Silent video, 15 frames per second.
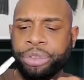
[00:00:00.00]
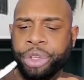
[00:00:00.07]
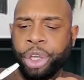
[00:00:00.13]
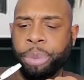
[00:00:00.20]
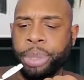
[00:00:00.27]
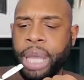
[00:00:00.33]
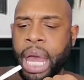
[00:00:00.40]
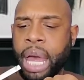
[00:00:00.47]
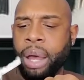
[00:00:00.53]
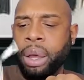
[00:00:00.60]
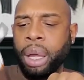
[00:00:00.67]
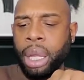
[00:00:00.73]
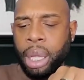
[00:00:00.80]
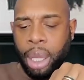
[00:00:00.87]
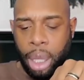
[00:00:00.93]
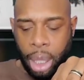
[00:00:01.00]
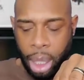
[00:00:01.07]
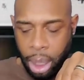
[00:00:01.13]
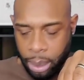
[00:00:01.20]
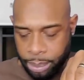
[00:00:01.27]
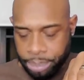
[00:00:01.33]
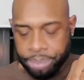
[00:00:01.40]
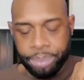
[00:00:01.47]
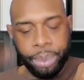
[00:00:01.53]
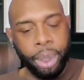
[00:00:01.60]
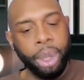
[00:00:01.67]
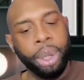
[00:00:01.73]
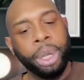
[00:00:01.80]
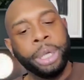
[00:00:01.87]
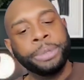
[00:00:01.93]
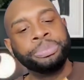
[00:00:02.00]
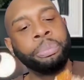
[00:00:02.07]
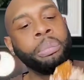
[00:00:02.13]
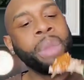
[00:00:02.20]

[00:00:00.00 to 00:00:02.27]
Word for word: Excuse me, y'all. Oh.